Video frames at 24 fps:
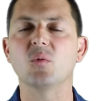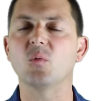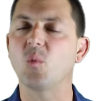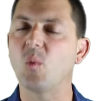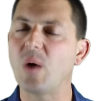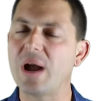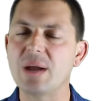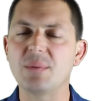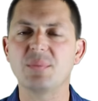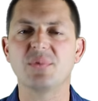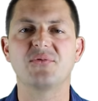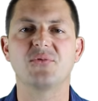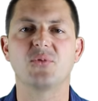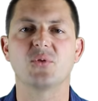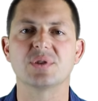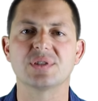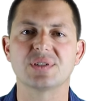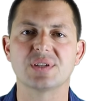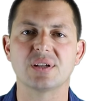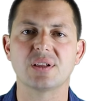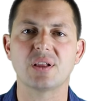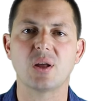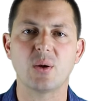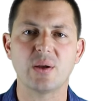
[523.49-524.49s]
way before
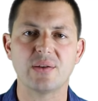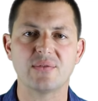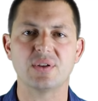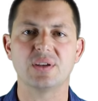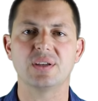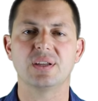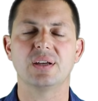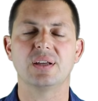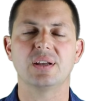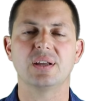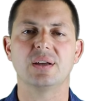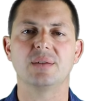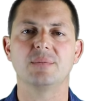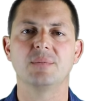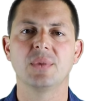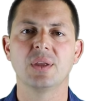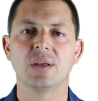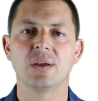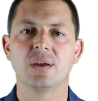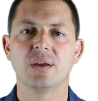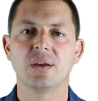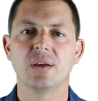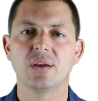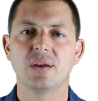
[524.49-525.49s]
Zillow even did it.